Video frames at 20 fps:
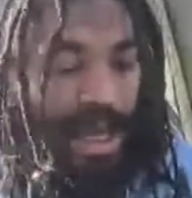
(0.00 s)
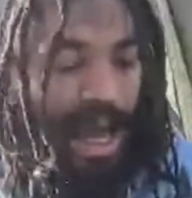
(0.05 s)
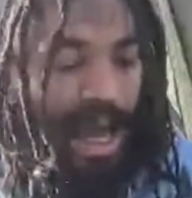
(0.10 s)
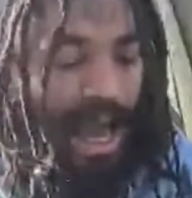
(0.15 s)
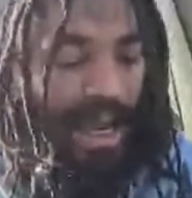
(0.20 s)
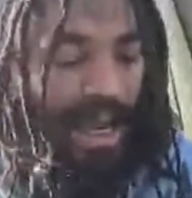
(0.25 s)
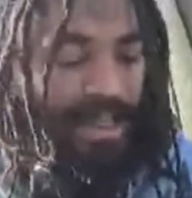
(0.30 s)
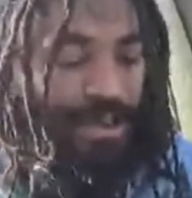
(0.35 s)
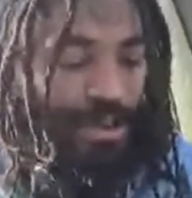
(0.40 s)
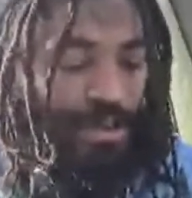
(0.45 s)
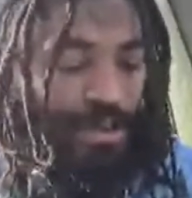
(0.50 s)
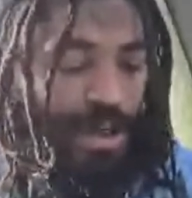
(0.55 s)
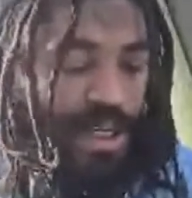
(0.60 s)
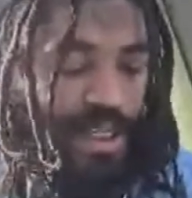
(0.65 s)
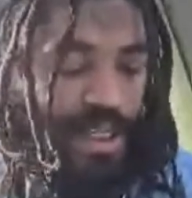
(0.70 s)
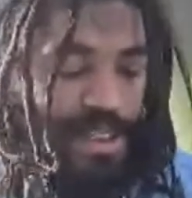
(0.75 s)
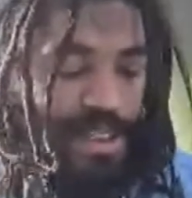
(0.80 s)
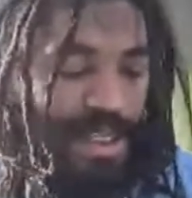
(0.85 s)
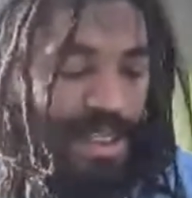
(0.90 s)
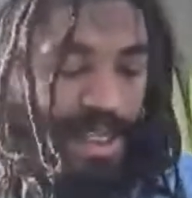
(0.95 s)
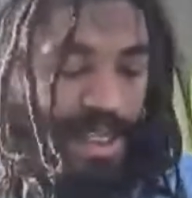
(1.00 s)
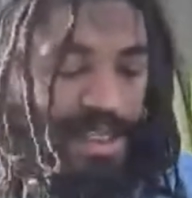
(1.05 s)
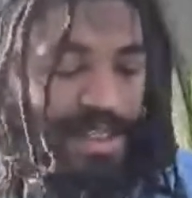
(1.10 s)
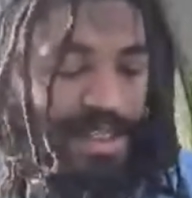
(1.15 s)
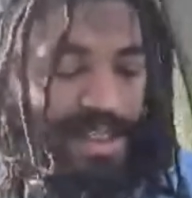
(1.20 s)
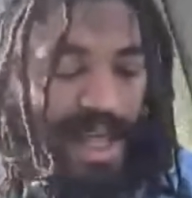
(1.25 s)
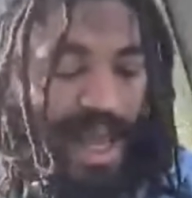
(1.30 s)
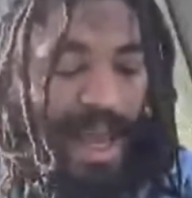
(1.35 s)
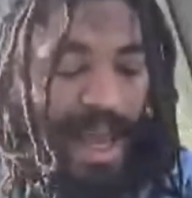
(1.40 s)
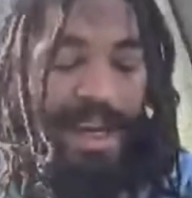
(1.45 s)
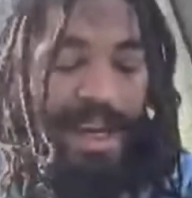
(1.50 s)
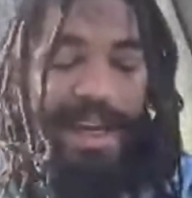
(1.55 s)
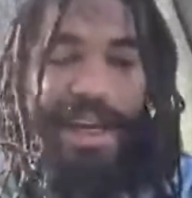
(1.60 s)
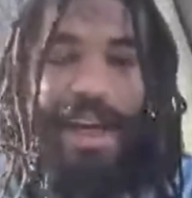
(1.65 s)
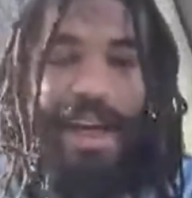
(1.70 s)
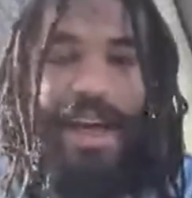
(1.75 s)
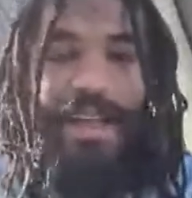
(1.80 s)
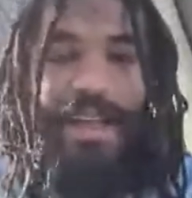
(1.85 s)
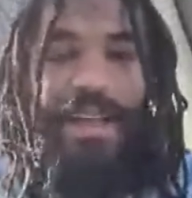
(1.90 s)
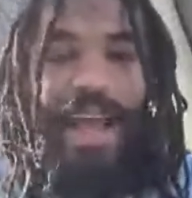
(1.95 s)
I do these things that
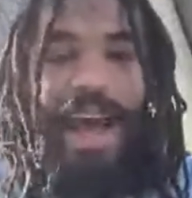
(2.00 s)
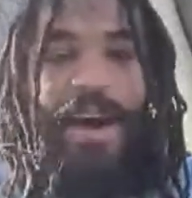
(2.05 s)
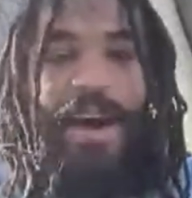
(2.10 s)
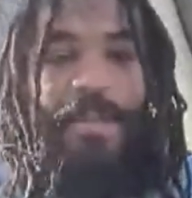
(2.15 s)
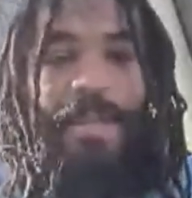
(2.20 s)
allow